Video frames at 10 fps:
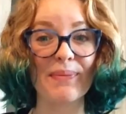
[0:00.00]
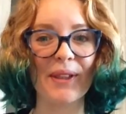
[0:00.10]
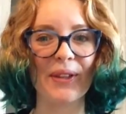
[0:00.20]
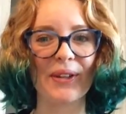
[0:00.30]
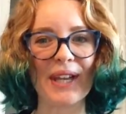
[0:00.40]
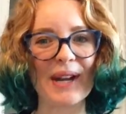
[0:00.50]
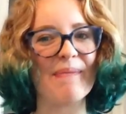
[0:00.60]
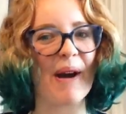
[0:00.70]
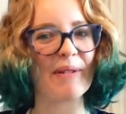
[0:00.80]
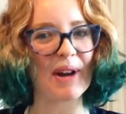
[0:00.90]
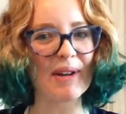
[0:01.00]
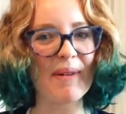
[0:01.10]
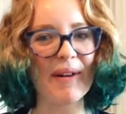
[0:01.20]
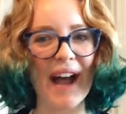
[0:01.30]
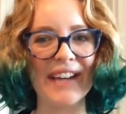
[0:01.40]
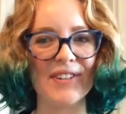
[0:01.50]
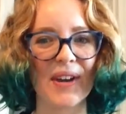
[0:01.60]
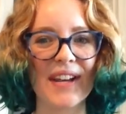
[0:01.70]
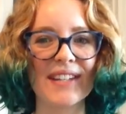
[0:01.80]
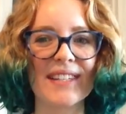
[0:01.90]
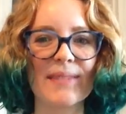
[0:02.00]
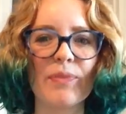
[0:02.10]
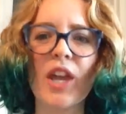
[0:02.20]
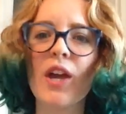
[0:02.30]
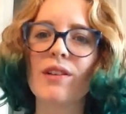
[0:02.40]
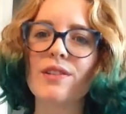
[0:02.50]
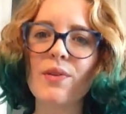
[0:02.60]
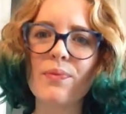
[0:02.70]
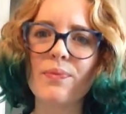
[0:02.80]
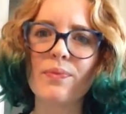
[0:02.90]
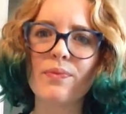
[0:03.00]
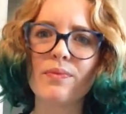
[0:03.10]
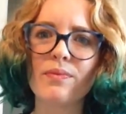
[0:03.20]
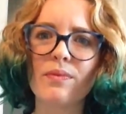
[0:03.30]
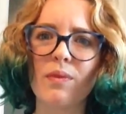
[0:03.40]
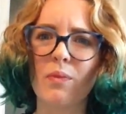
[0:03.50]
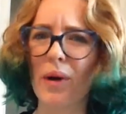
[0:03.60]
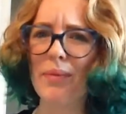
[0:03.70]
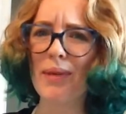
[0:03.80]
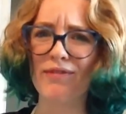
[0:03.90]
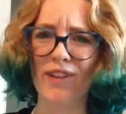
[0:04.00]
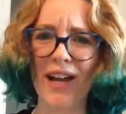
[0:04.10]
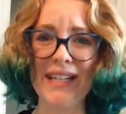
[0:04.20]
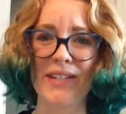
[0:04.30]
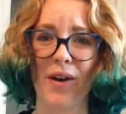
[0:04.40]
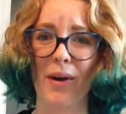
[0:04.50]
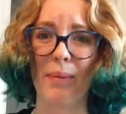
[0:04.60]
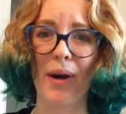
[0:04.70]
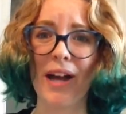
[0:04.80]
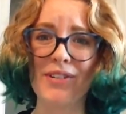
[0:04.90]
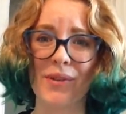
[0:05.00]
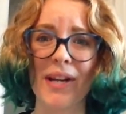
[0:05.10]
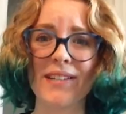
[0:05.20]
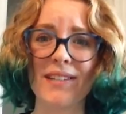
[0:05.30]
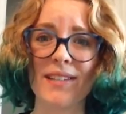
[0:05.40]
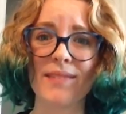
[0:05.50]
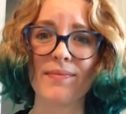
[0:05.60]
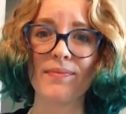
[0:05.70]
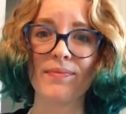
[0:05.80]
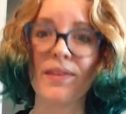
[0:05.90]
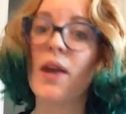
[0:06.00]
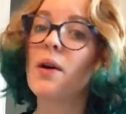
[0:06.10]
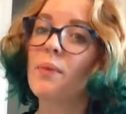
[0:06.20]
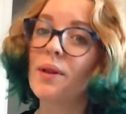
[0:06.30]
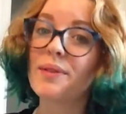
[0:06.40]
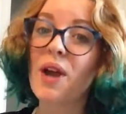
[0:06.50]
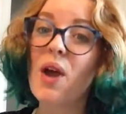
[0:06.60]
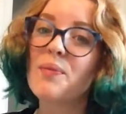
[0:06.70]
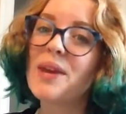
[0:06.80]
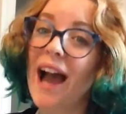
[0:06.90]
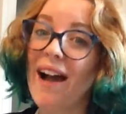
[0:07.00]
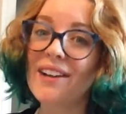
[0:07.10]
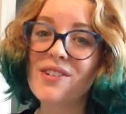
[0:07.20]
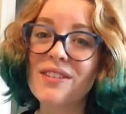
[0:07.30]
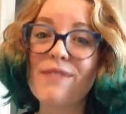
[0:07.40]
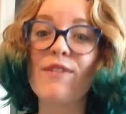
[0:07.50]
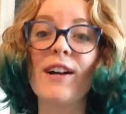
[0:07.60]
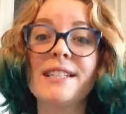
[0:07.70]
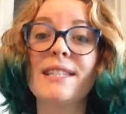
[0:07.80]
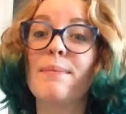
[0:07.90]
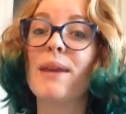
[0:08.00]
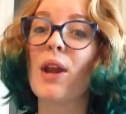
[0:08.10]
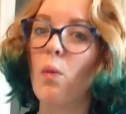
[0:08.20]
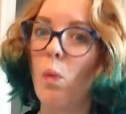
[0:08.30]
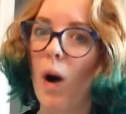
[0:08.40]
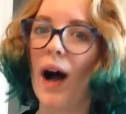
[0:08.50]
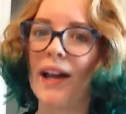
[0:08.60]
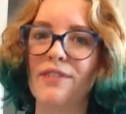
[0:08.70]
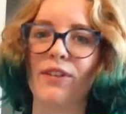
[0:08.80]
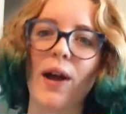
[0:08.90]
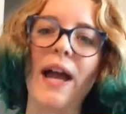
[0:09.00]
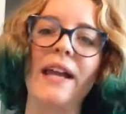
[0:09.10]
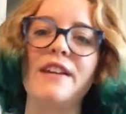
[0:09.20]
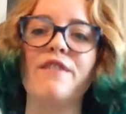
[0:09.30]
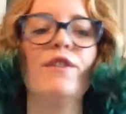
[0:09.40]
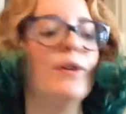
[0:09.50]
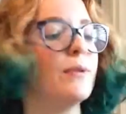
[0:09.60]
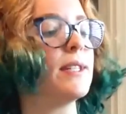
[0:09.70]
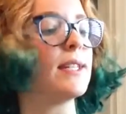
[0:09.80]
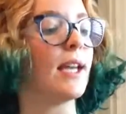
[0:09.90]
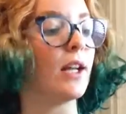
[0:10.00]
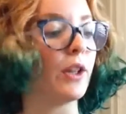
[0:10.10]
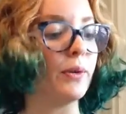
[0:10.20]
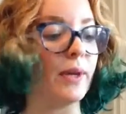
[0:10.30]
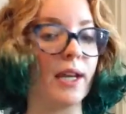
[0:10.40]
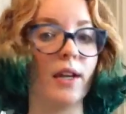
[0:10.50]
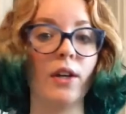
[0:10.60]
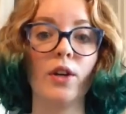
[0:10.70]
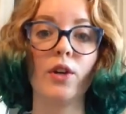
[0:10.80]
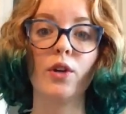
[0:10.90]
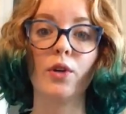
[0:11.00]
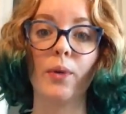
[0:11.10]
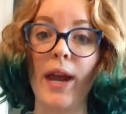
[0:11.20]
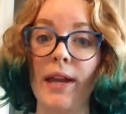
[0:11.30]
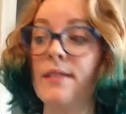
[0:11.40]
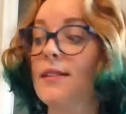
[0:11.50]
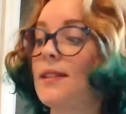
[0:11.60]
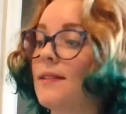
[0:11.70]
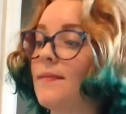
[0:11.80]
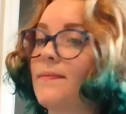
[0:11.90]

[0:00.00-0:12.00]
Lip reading: to be learning about carbohydrates. So, where do we find carbohydrates? Well, we actually find them in a wide variety of foods, including grains,